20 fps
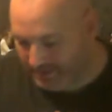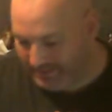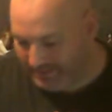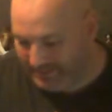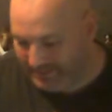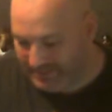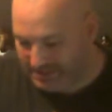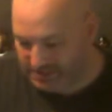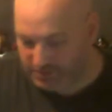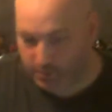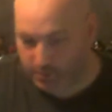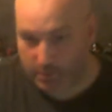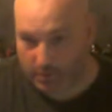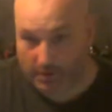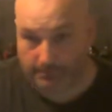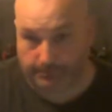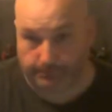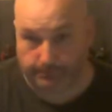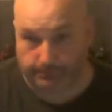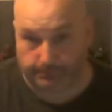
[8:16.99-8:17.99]
This
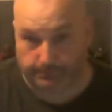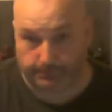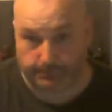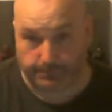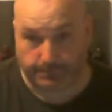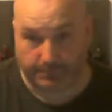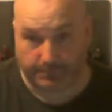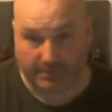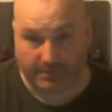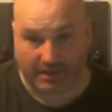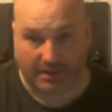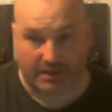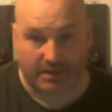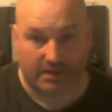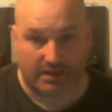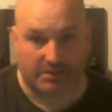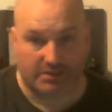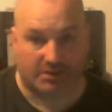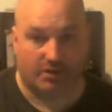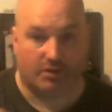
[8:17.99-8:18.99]
one
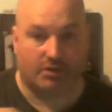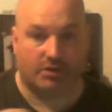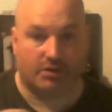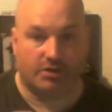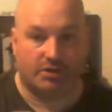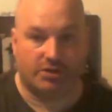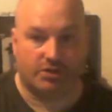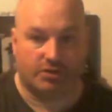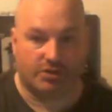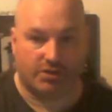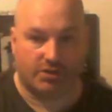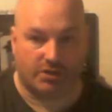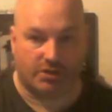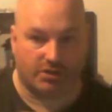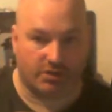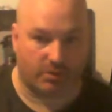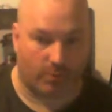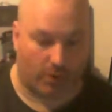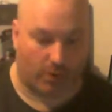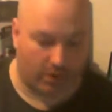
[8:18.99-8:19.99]
is another Suicide
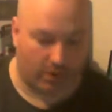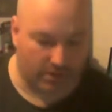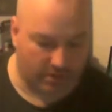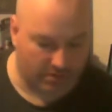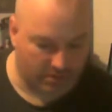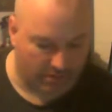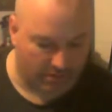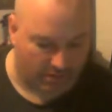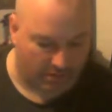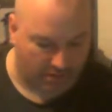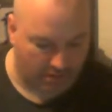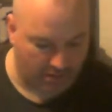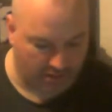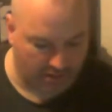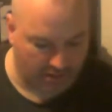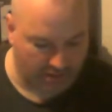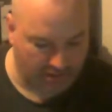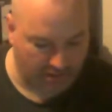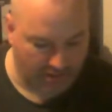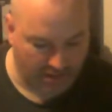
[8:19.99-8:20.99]
Squad
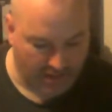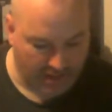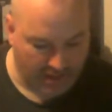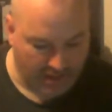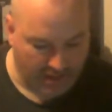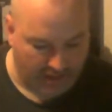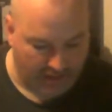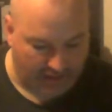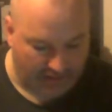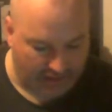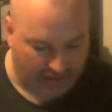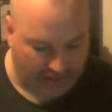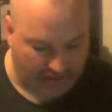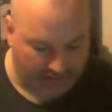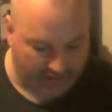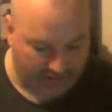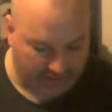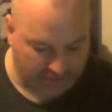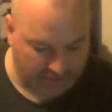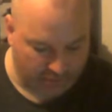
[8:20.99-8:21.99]
Harley, and
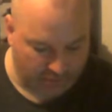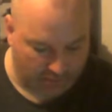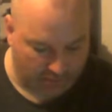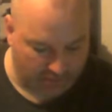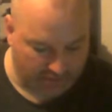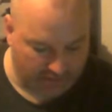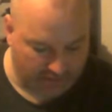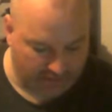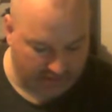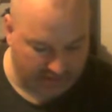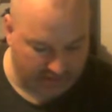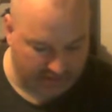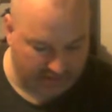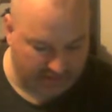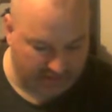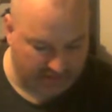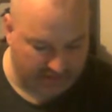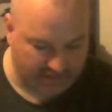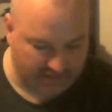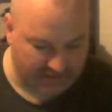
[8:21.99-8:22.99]
this one is
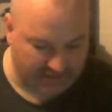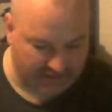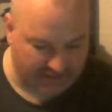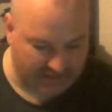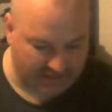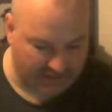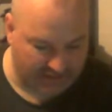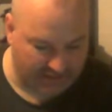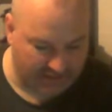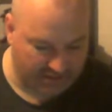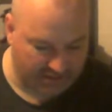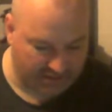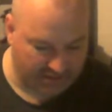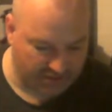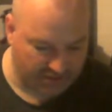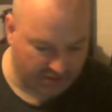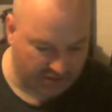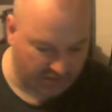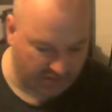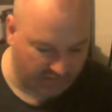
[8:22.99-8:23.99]
the
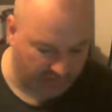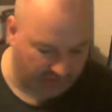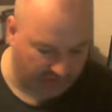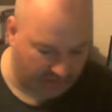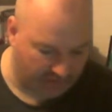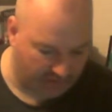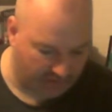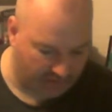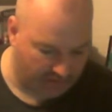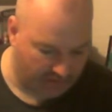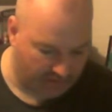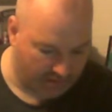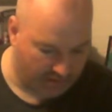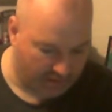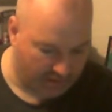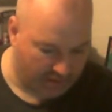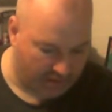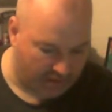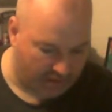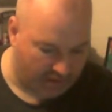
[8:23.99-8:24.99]
6-inch figure
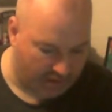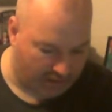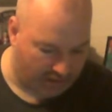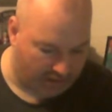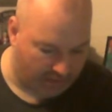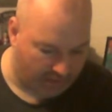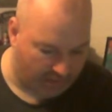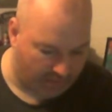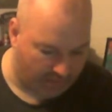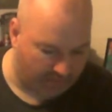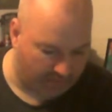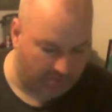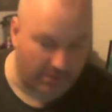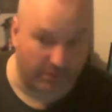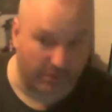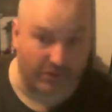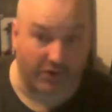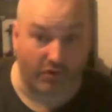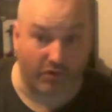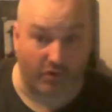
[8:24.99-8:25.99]
from the
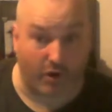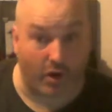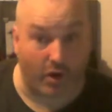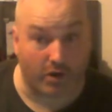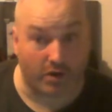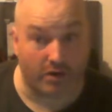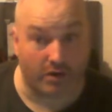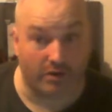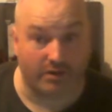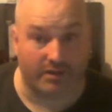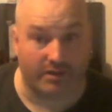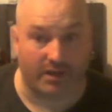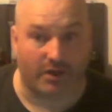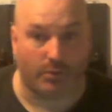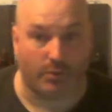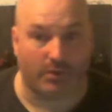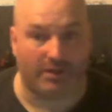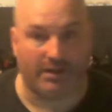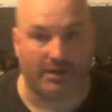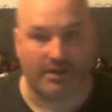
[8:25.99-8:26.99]
Build-A-Croc
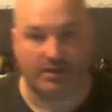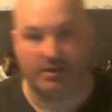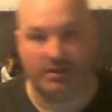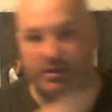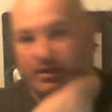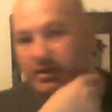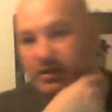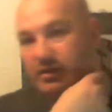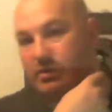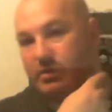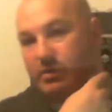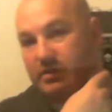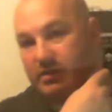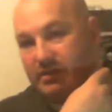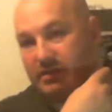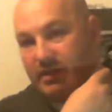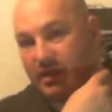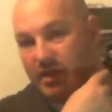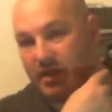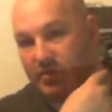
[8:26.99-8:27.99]
that we did, including the
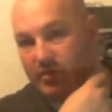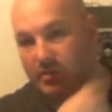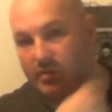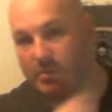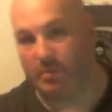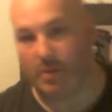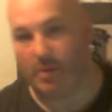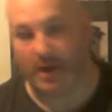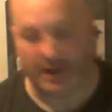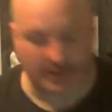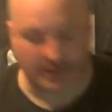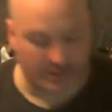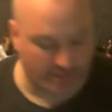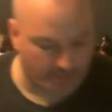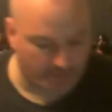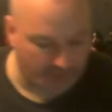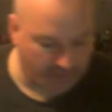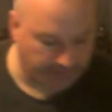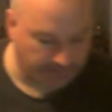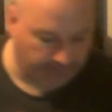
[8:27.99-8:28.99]
diorama behind
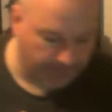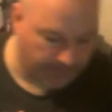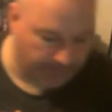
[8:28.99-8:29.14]
me.